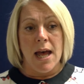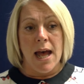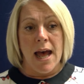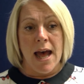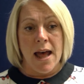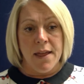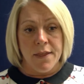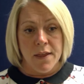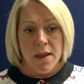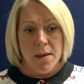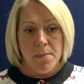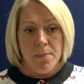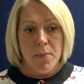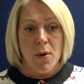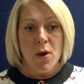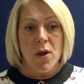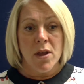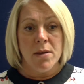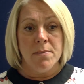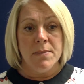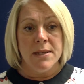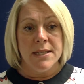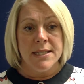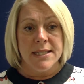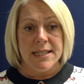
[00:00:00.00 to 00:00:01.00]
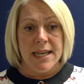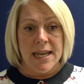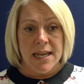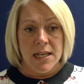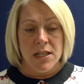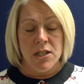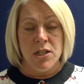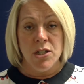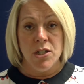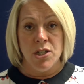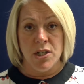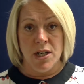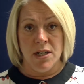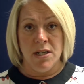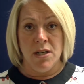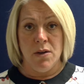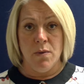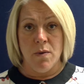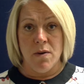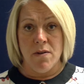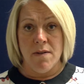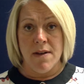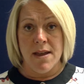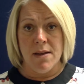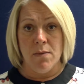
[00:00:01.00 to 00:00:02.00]
At the appointment in
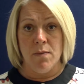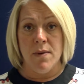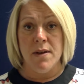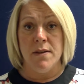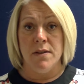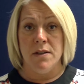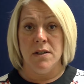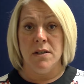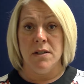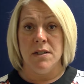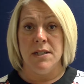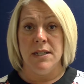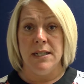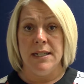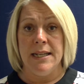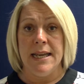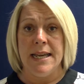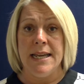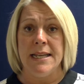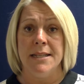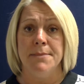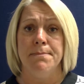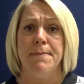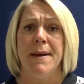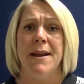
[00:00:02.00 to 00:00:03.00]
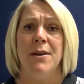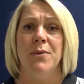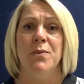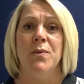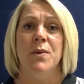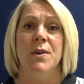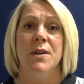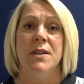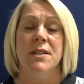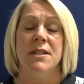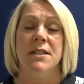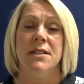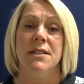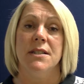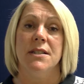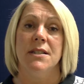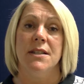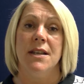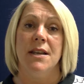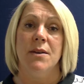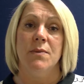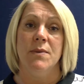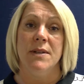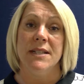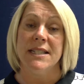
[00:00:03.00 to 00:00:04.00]
January with Dr. Lees, Ben was
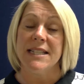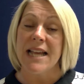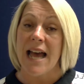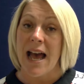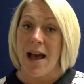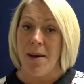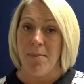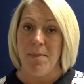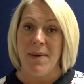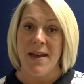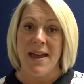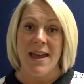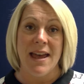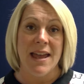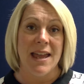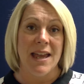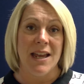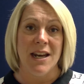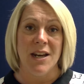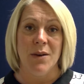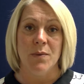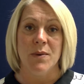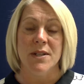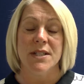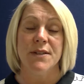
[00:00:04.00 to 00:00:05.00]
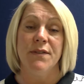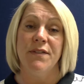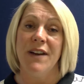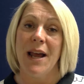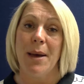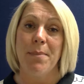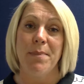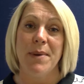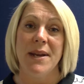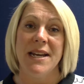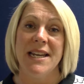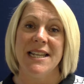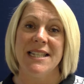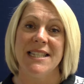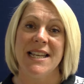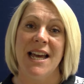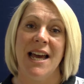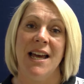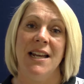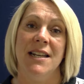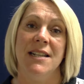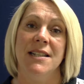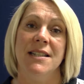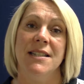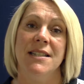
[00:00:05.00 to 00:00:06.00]
happy and he was flapping his
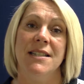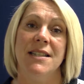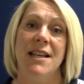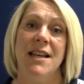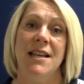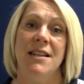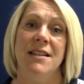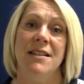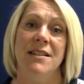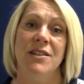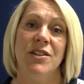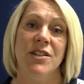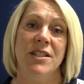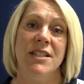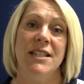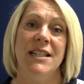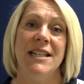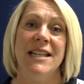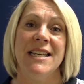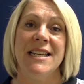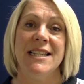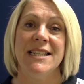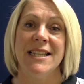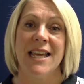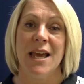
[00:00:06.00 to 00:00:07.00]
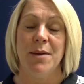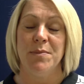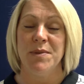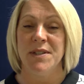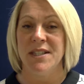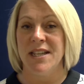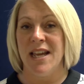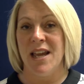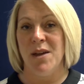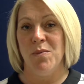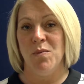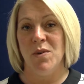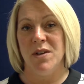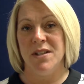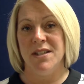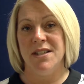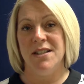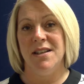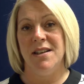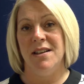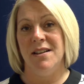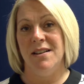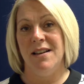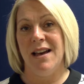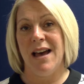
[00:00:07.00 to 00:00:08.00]
hands, and Dr. Lees kept saying what
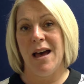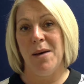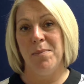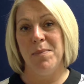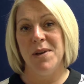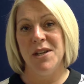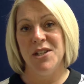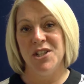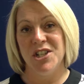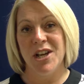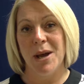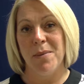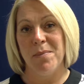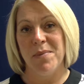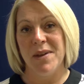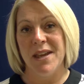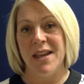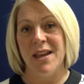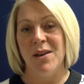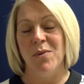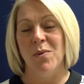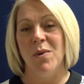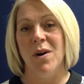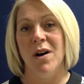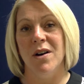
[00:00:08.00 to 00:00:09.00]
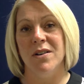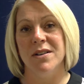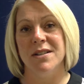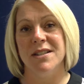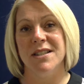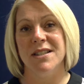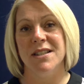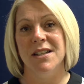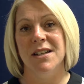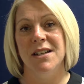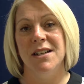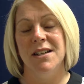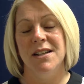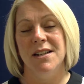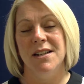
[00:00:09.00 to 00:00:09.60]
a happy chappy he was.